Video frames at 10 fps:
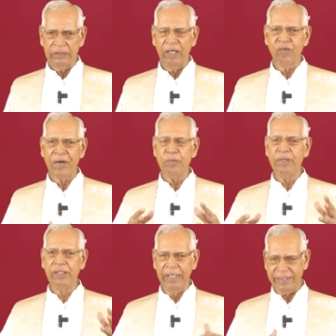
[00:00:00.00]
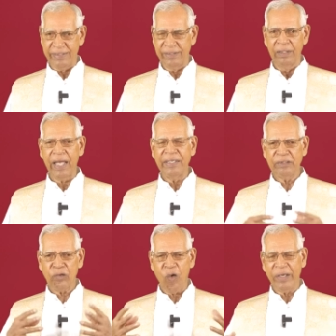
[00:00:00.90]
They want to be great. That is
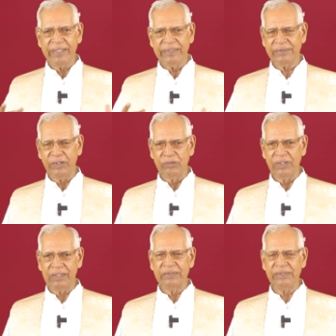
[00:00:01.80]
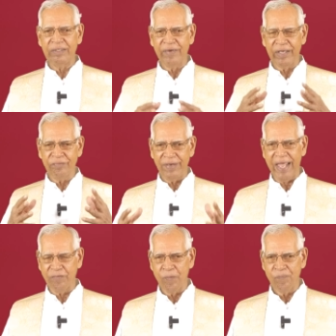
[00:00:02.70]
a contradiction to the Christian way of life.